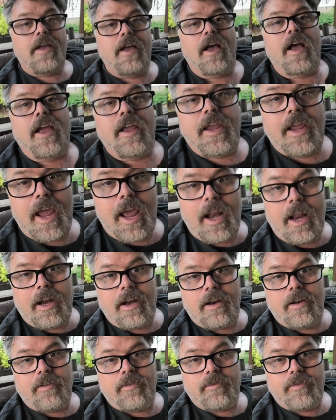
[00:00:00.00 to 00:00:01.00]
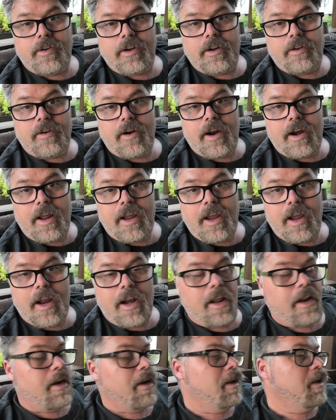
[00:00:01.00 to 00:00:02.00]
I get it, friggin' right I
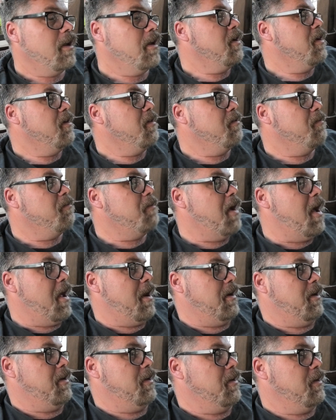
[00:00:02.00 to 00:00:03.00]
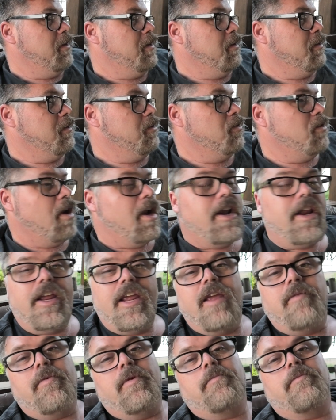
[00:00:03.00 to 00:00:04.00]
get it. But, try to
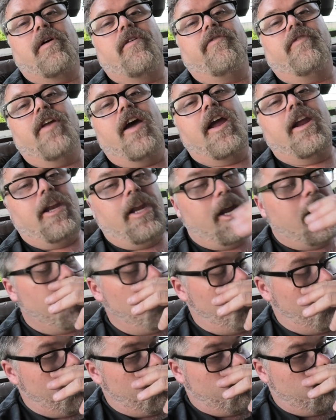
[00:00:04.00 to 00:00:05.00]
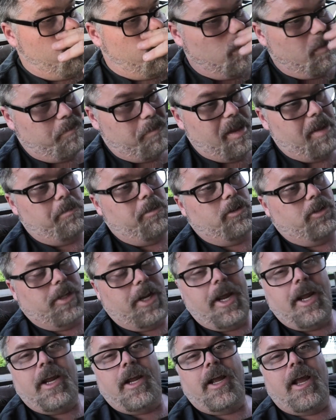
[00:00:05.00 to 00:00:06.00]
keep it above ninety anyways, people
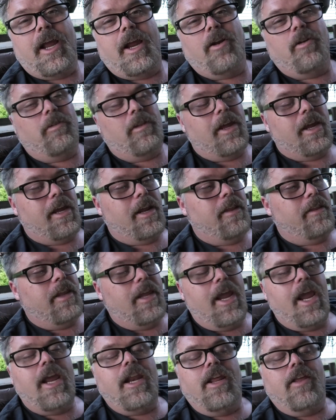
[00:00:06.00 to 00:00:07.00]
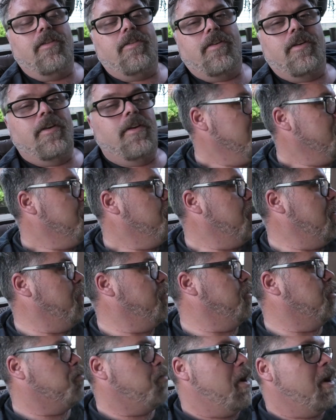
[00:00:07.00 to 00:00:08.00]
say. I don't like it in the eighties. But
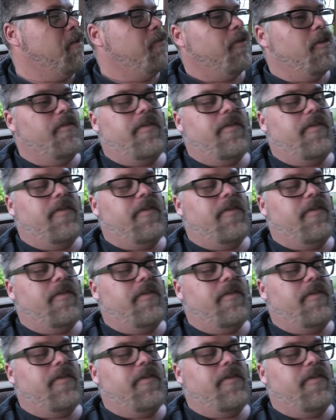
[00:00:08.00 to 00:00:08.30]
I'm just waiting for a